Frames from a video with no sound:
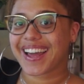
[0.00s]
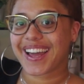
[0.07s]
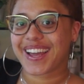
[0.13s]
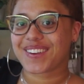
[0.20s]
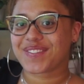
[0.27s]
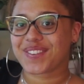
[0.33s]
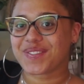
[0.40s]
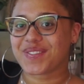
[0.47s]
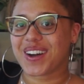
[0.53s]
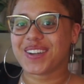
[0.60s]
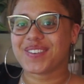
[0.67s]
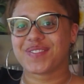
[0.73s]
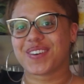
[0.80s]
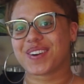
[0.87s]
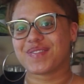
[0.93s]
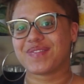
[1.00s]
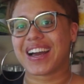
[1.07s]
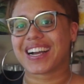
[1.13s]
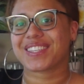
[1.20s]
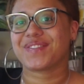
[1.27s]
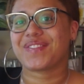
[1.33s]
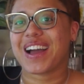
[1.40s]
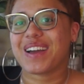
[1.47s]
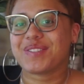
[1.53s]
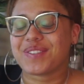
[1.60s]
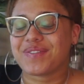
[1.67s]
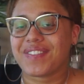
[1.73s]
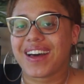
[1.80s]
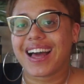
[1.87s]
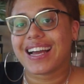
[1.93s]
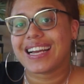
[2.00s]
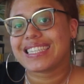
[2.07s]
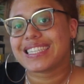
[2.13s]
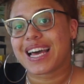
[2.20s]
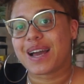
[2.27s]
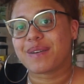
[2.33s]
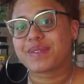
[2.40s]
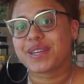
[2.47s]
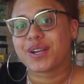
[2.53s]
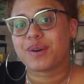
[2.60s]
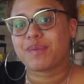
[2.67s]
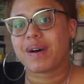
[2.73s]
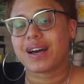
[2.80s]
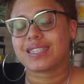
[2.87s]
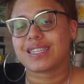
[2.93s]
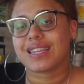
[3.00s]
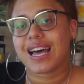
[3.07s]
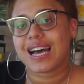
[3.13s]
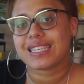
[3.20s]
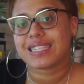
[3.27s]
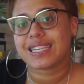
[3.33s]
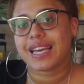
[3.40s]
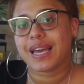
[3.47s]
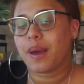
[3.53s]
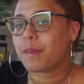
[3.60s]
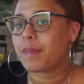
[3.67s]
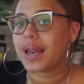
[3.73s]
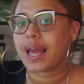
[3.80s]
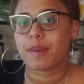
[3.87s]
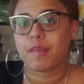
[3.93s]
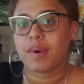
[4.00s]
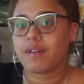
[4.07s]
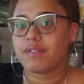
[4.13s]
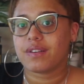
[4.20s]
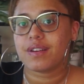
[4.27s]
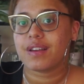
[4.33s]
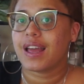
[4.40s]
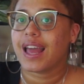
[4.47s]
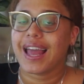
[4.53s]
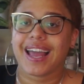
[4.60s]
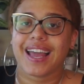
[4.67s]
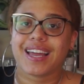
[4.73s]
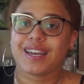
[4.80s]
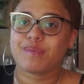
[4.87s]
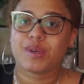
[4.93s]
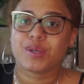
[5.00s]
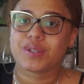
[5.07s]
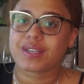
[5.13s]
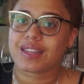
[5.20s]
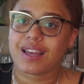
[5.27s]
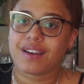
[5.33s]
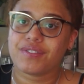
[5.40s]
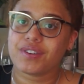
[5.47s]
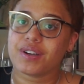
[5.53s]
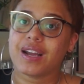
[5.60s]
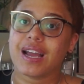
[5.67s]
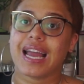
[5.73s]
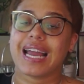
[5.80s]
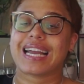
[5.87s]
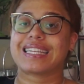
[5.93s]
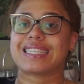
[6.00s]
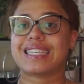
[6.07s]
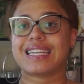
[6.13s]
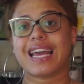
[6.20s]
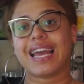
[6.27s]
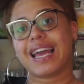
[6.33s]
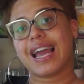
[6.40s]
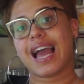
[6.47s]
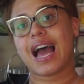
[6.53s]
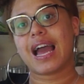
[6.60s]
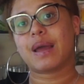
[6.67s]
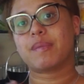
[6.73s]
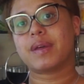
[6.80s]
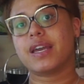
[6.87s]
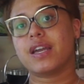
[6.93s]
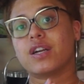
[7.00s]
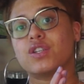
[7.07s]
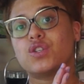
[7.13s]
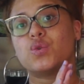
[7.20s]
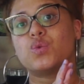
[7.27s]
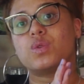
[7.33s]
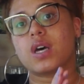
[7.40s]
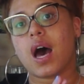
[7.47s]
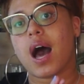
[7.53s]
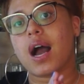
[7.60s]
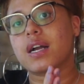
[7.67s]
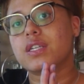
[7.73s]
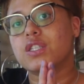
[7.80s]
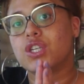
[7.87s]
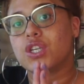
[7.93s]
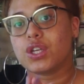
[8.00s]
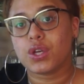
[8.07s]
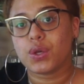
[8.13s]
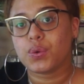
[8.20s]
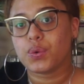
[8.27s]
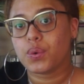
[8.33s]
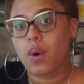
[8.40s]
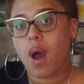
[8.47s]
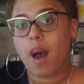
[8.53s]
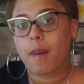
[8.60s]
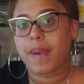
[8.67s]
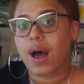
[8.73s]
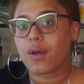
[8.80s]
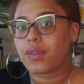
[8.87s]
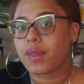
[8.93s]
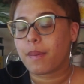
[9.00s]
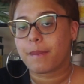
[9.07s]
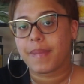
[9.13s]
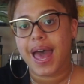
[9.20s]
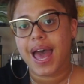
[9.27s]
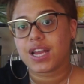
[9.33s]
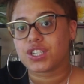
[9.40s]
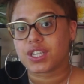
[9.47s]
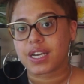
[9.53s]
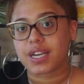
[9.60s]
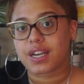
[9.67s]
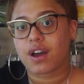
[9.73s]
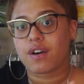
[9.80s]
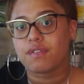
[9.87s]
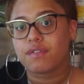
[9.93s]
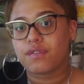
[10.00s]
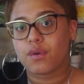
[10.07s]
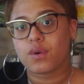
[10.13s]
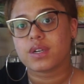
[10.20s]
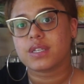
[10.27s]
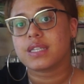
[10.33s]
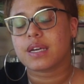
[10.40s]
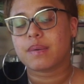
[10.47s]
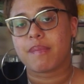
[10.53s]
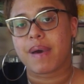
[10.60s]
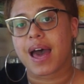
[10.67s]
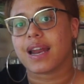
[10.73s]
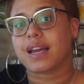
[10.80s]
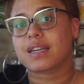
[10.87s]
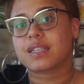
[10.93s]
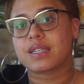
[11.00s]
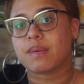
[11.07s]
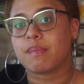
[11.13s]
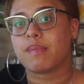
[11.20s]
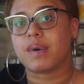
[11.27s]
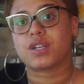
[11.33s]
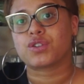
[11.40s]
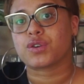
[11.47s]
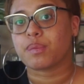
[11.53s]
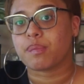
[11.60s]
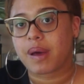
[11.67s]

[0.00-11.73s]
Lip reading: Hey everyone, welcome back to Vibes and Vines. I'm Kira Matalasi, a plant mother and a music lover, and today I am here to talk to you about the magic of 4 Sigmatic's mushroom